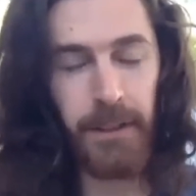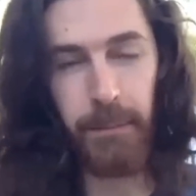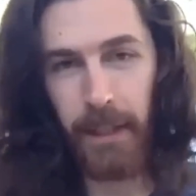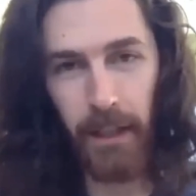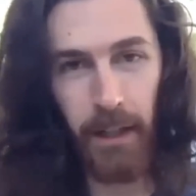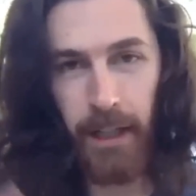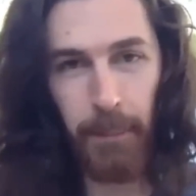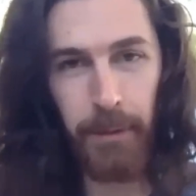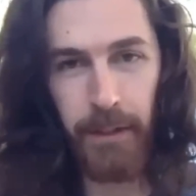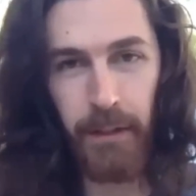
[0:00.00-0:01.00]
something odd
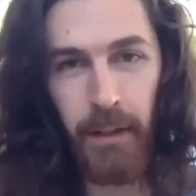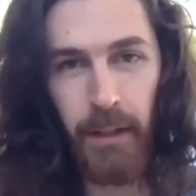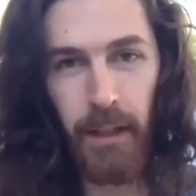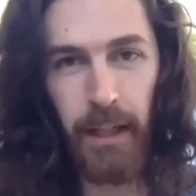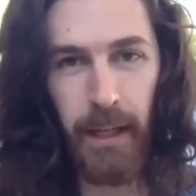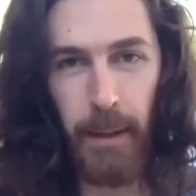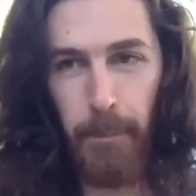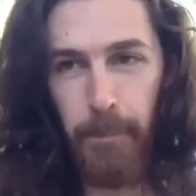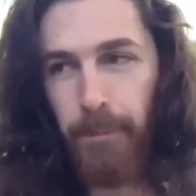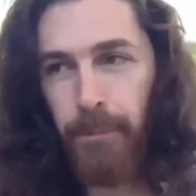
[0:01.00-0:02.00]
happened in